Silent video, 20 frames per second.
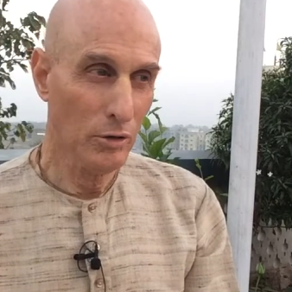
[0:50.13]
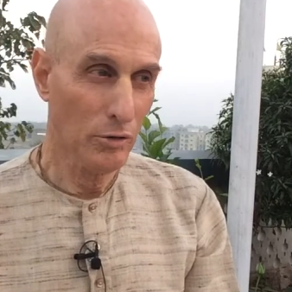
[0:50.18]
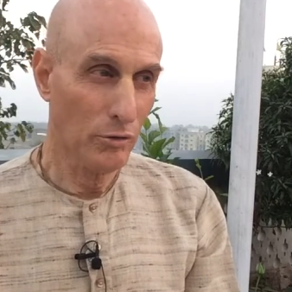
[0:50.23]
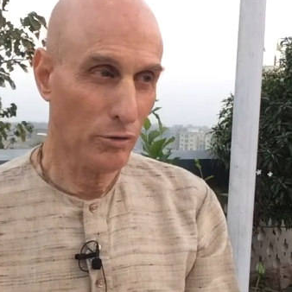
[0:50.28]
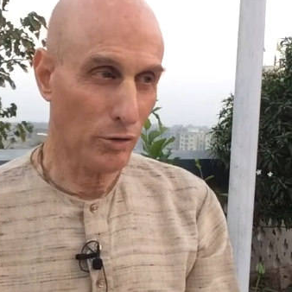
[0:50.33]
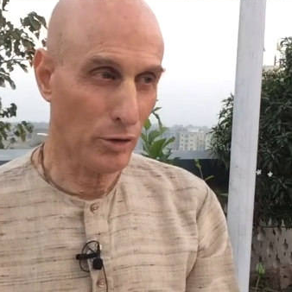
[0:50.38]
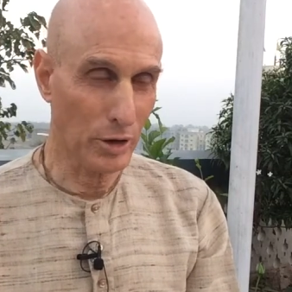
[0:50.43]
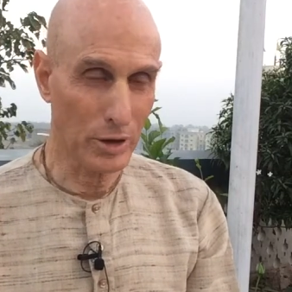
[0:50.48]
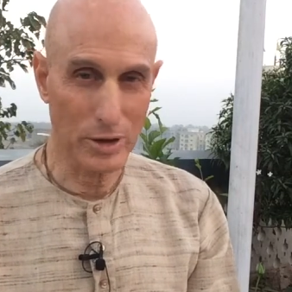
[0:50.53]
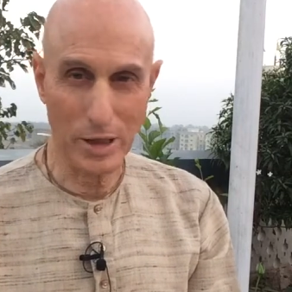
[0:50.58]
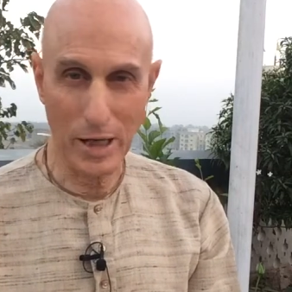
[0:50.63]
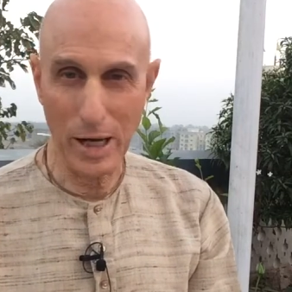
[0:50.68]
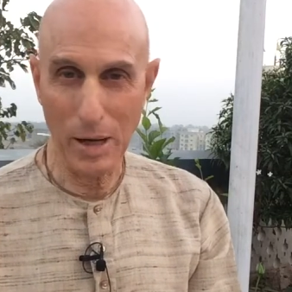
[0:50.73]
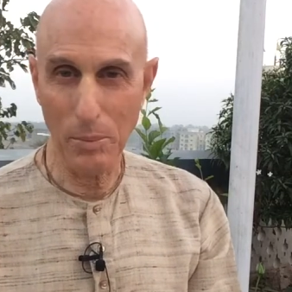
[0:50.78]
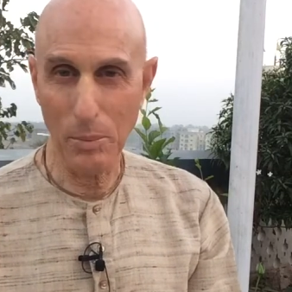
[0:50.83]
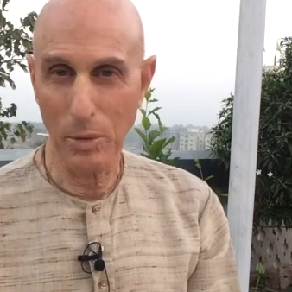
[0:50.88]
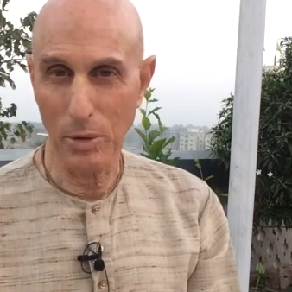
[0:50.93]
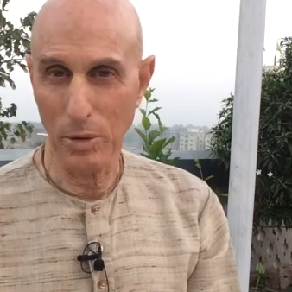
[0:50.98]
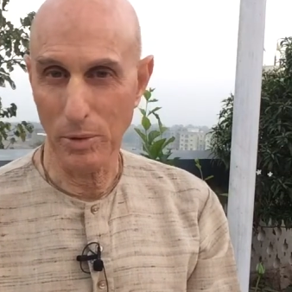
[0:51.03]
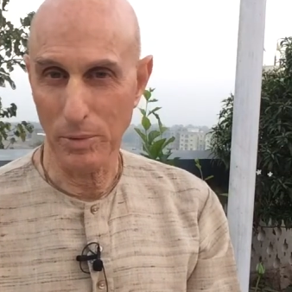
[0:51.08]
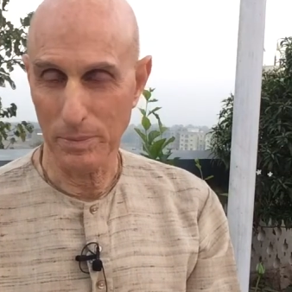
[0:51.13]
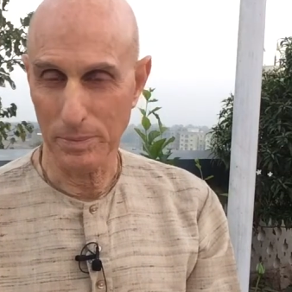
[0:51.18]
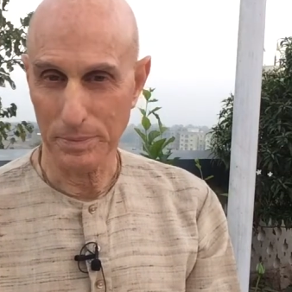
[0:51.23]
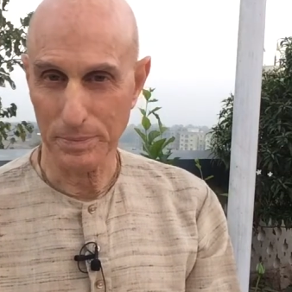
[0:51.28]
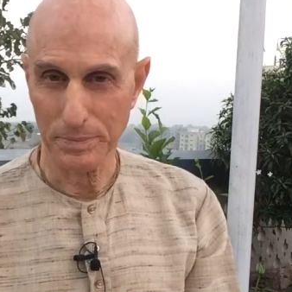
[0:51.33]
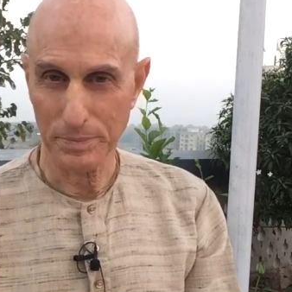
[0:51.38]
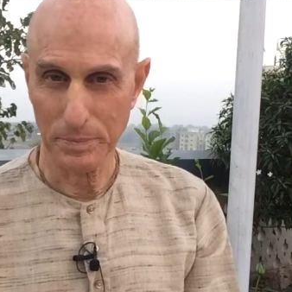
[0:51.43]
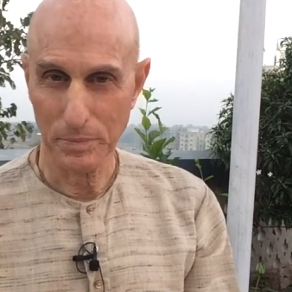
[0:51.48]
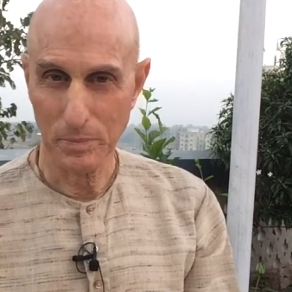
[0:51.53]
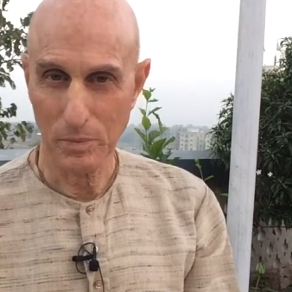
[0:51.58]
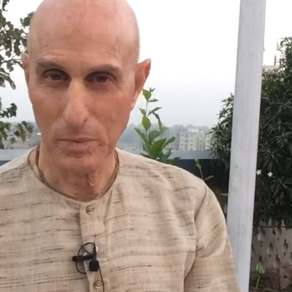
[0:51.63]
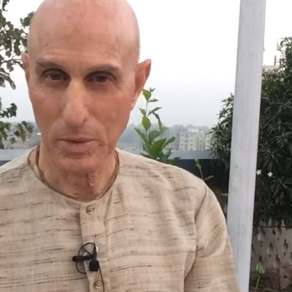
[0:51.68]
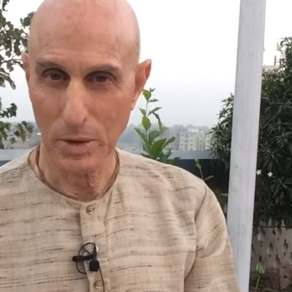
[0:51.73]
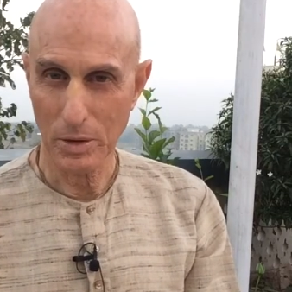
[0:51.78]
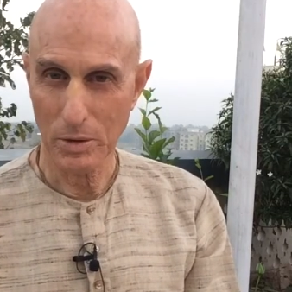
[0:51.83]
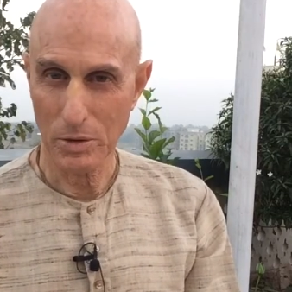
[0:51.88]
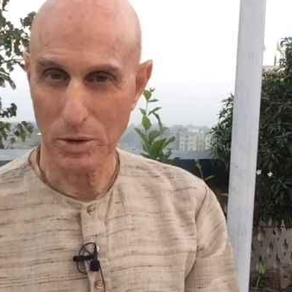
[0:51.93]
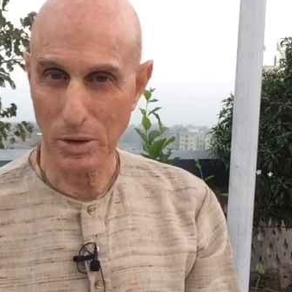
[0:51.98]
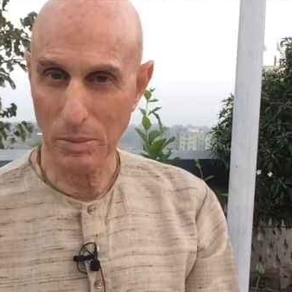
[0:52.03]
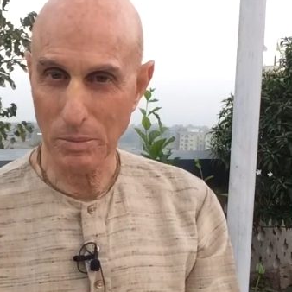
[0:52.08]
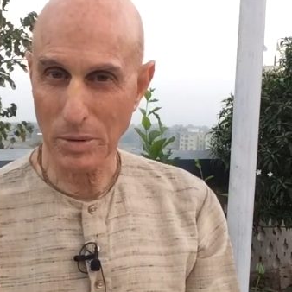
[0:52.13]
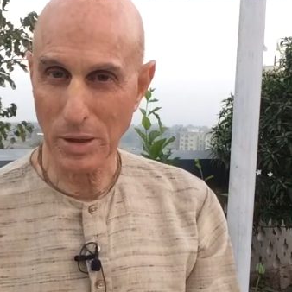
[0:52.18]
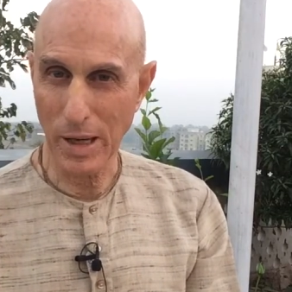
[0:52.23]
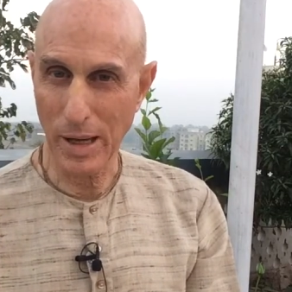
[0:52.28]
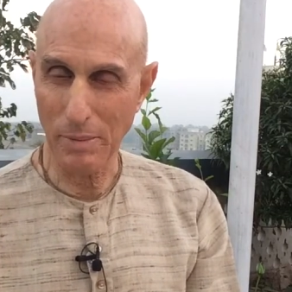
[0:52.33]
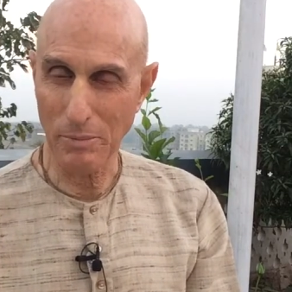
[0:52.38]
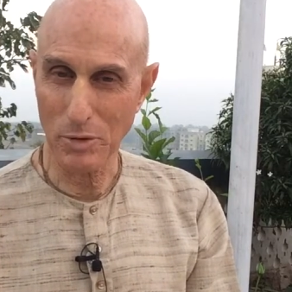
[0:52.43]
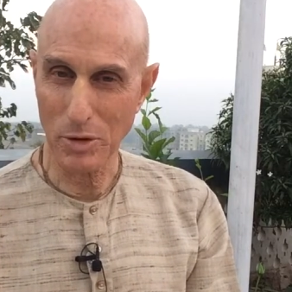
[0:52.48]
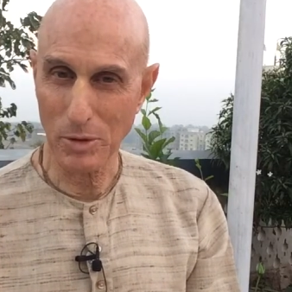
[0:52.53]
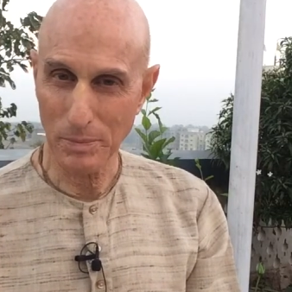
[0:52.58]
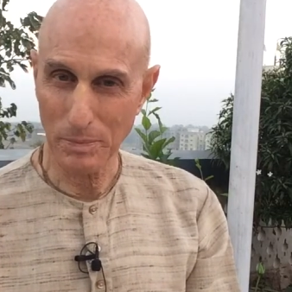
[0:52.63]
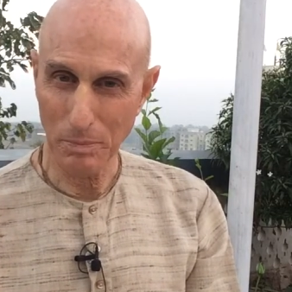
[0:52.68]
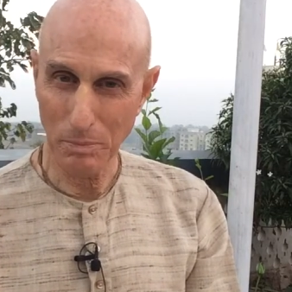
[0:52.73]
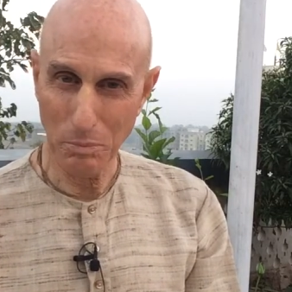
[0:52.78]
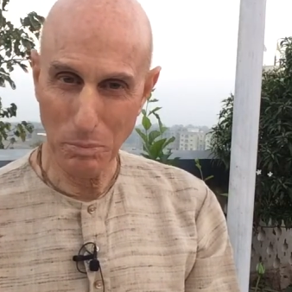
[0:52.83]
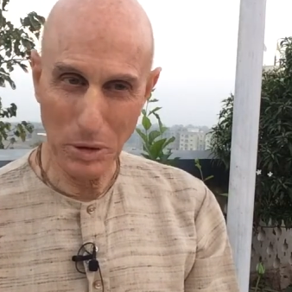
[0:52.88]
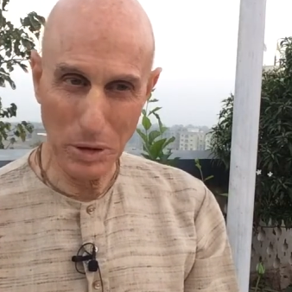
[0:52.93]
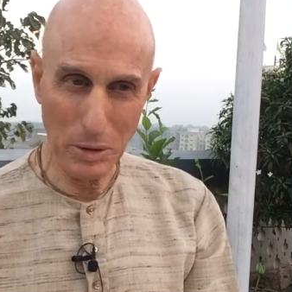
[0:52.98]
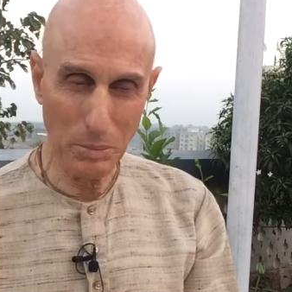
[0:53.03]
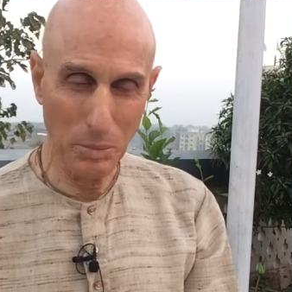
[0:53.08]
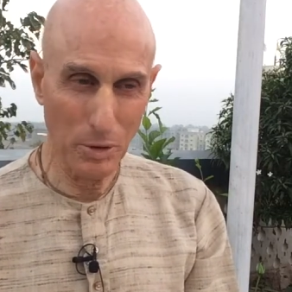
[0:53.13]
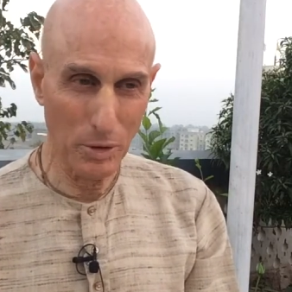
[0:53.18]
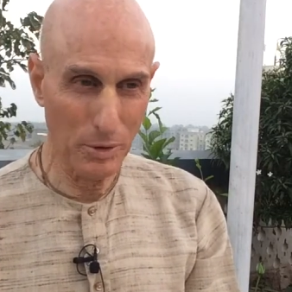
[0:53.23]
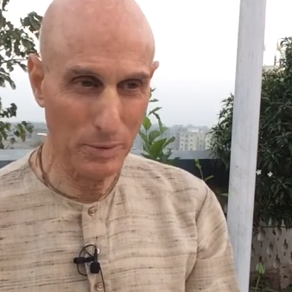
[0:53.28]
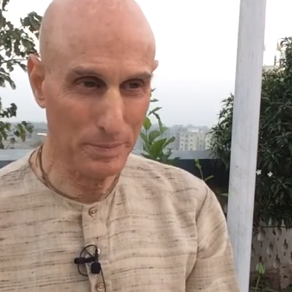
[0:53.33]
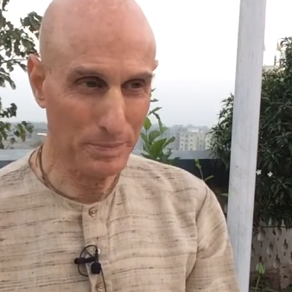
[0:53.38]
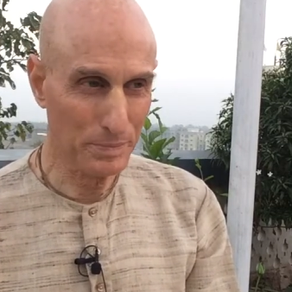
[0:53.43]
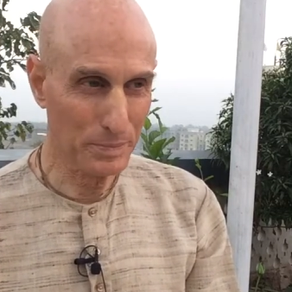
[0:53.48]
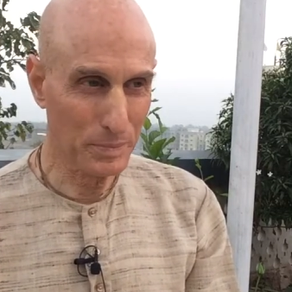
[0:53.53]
For example, sometimes people